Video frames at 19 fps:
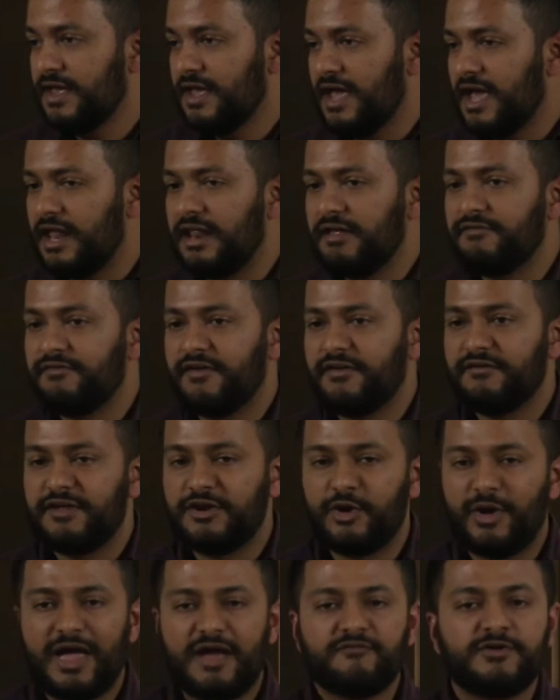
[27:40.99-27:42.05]
And if, you
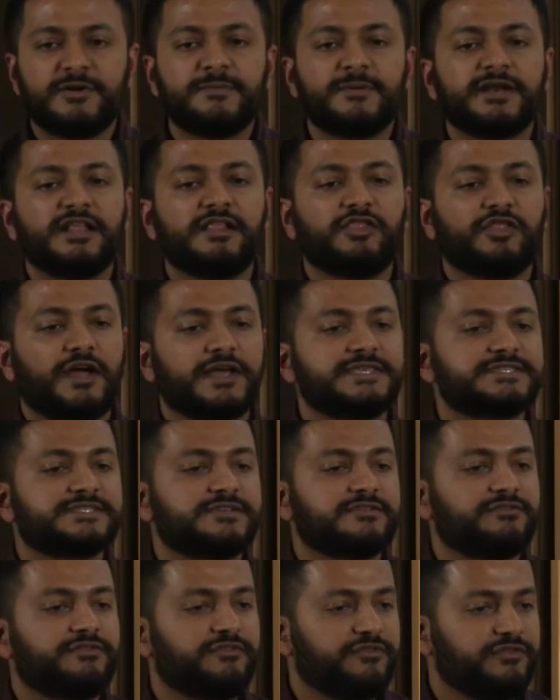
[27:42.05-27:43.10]
know, everybody likes
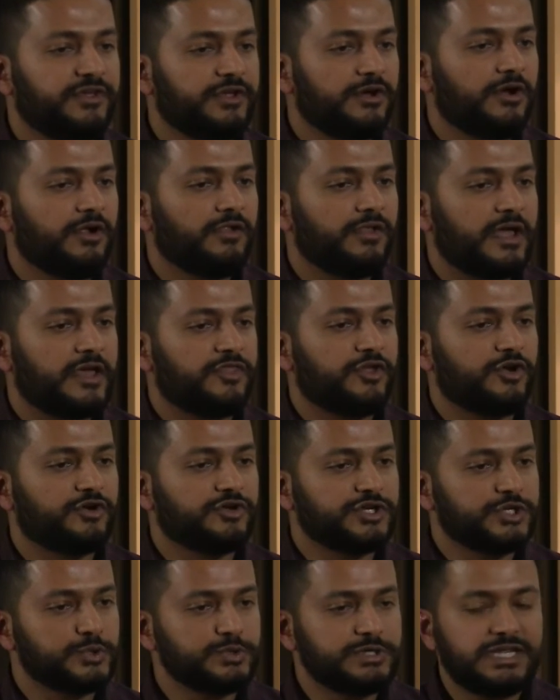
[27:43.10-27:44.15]
to feel like they're
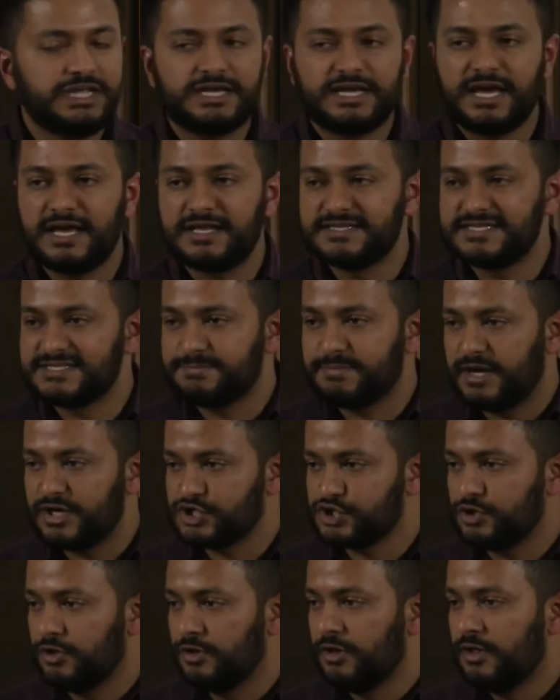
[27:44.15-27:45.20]
unique and
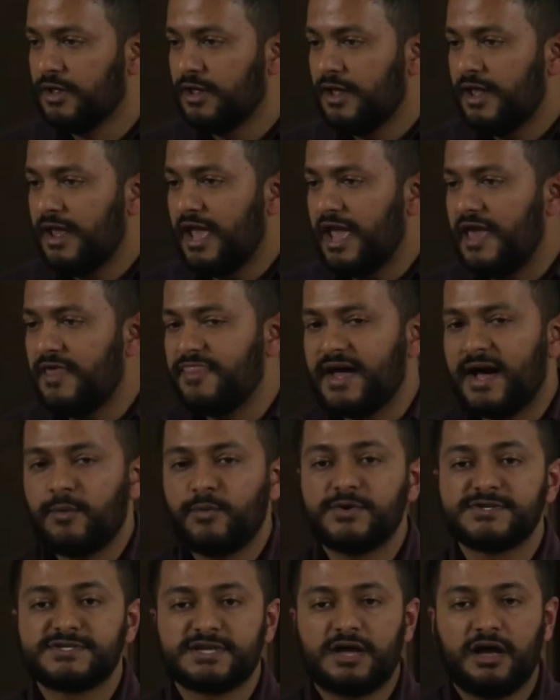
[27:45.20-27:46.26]
special, and that
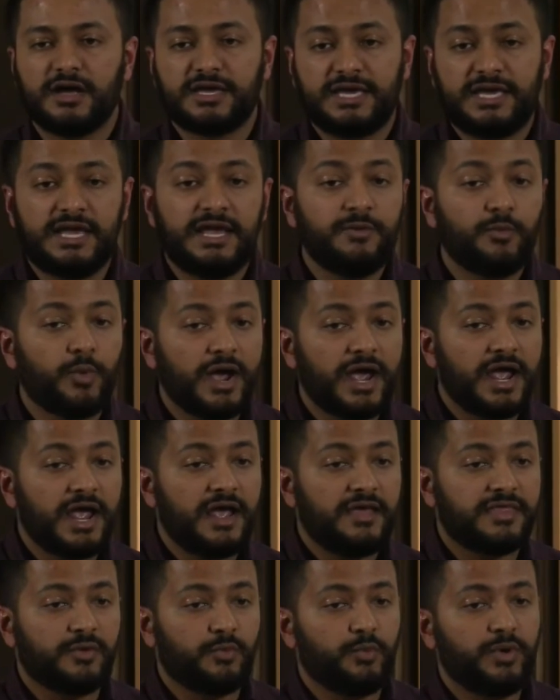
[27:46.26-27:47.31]
was a key way
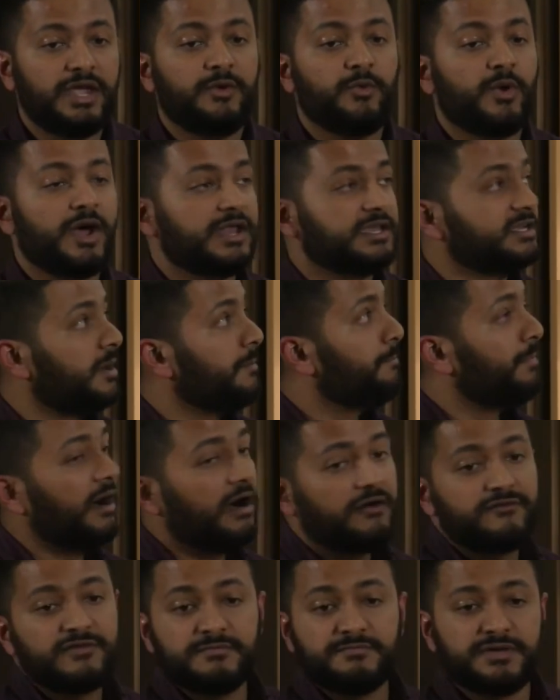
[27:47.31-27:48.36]
that we went
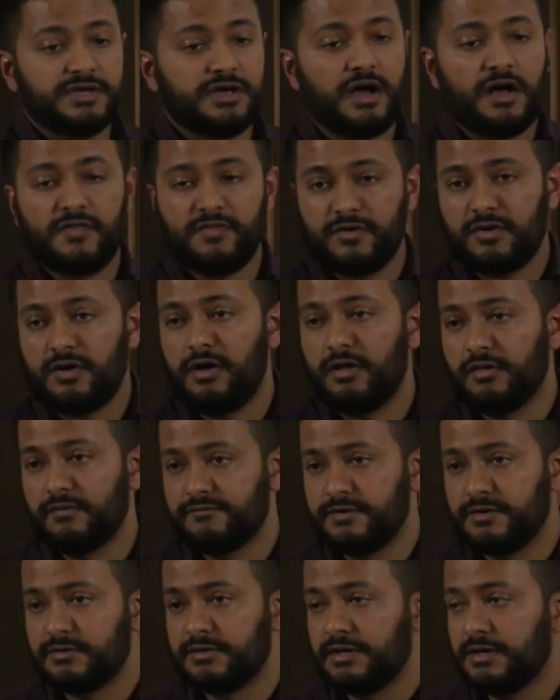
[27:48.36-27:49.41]
above and beyond the call of
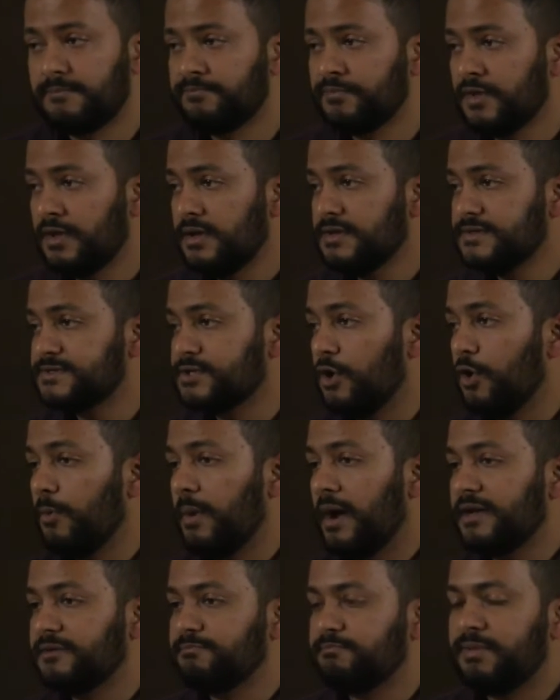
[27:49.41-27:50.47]
duty. So
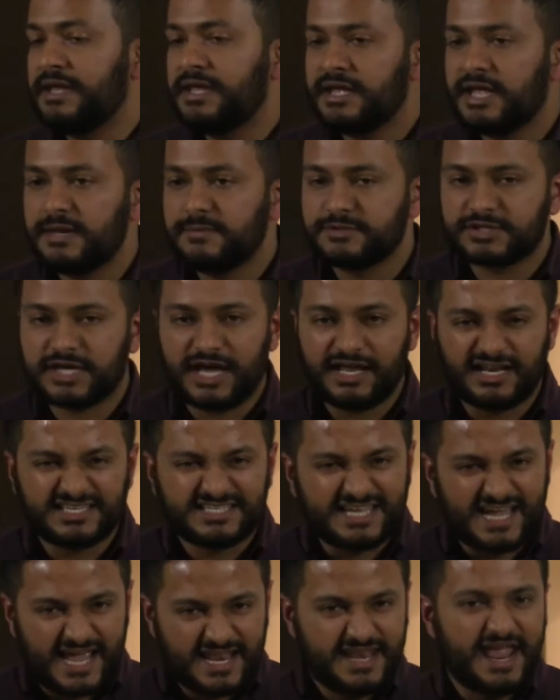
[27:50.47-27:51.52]
by being able to kind of
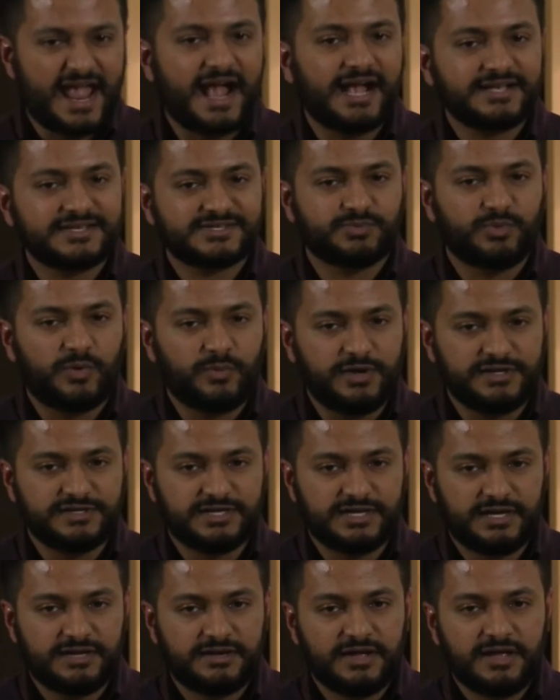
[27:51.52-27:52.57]
ten X what we
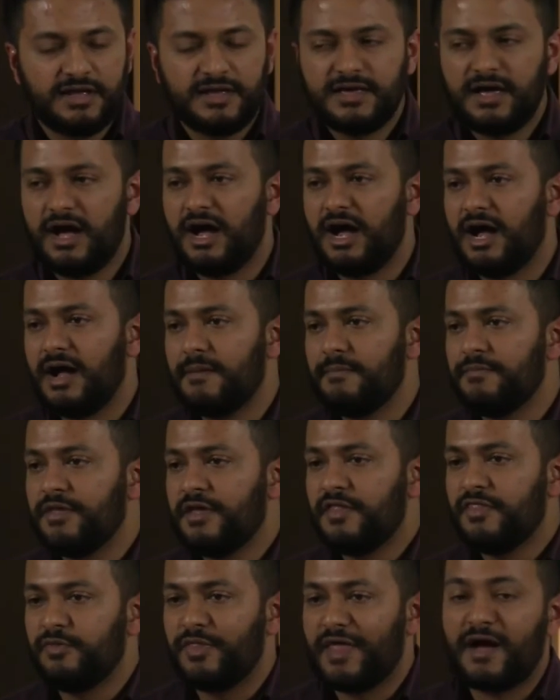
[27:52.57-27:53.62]
did, um,
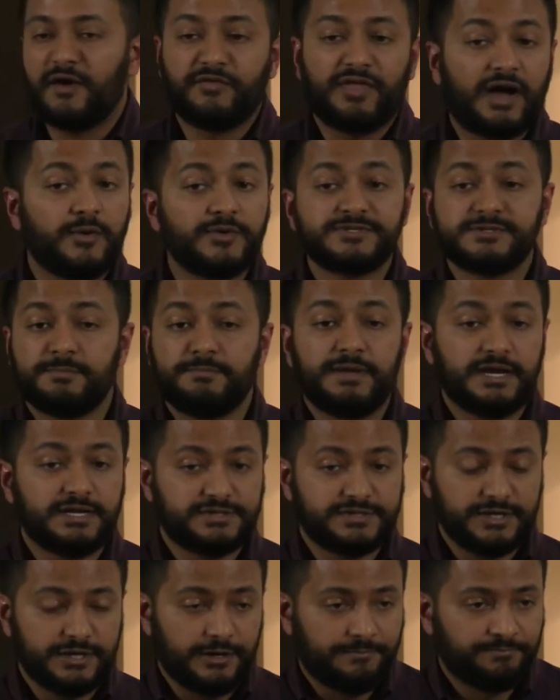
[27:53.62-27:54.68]
that, that was a big
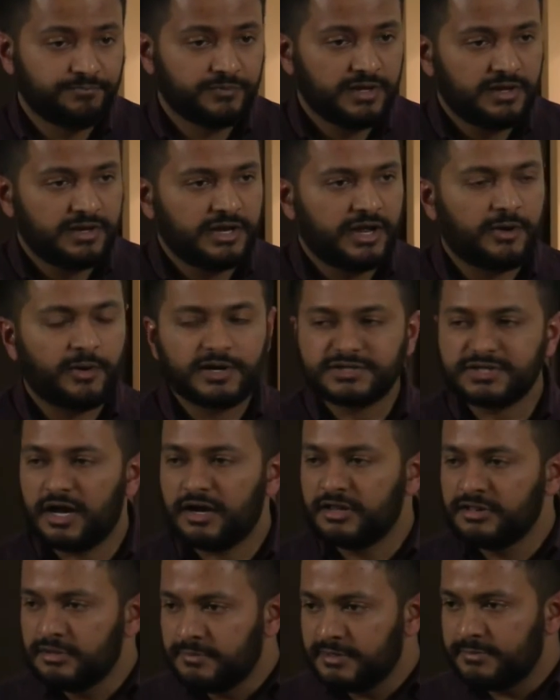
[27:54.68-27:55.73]
deal. Now I want to talk
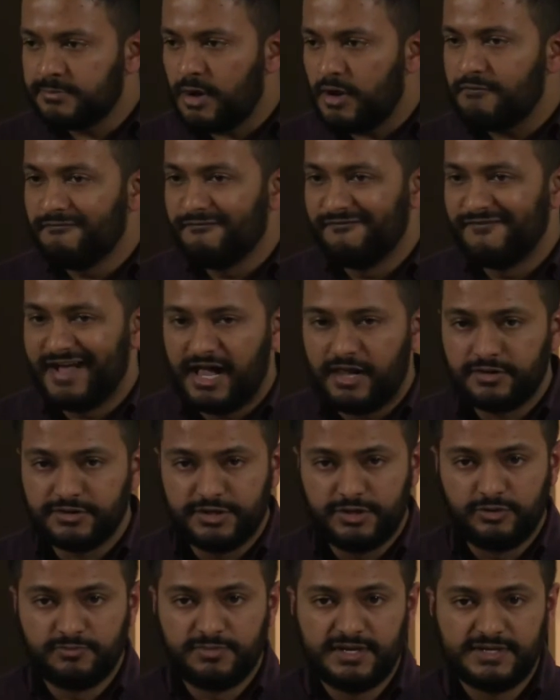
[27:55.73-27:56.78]
a little bit about
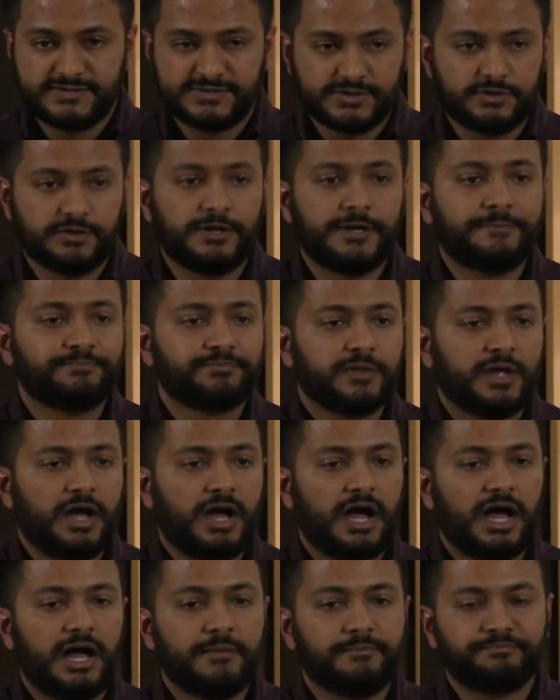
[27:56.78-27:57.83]
value, basically.
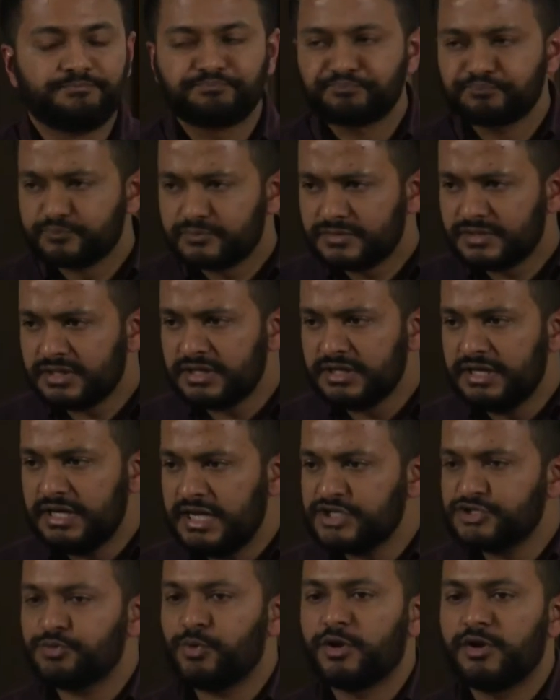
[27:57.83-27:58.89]
Um,
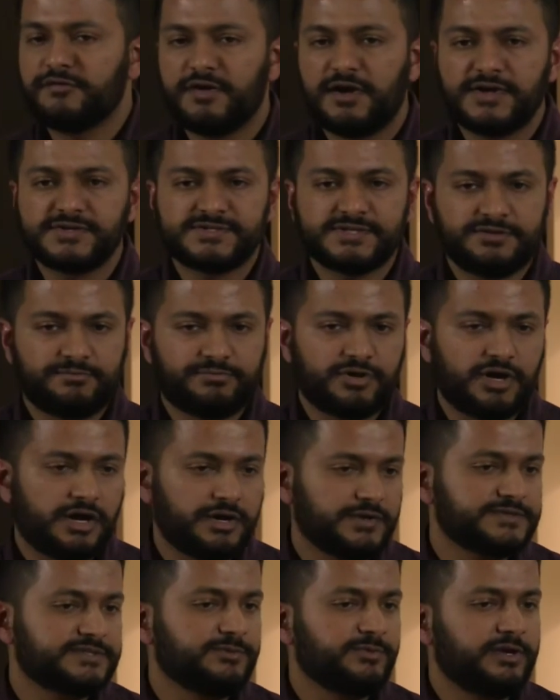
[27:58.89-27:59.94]
each one of us in the
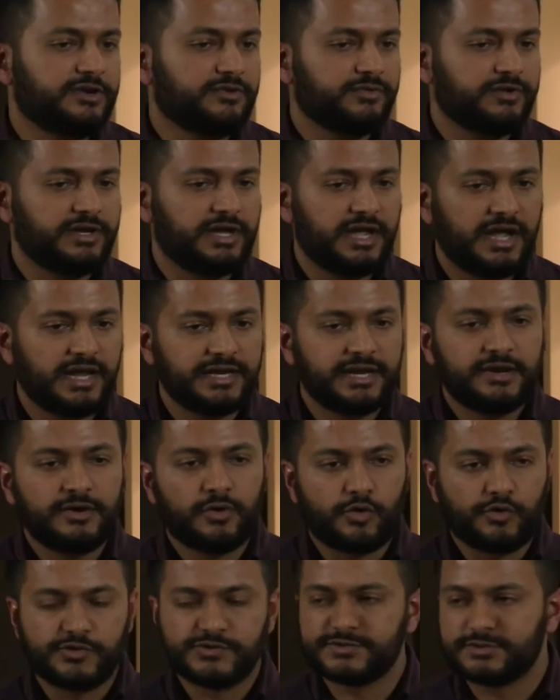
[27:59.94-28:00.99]
products that we create
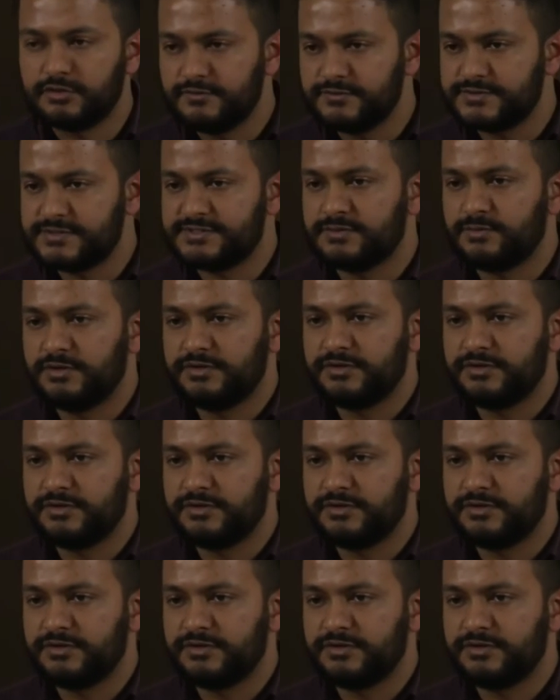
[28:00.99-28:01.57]
or the services that we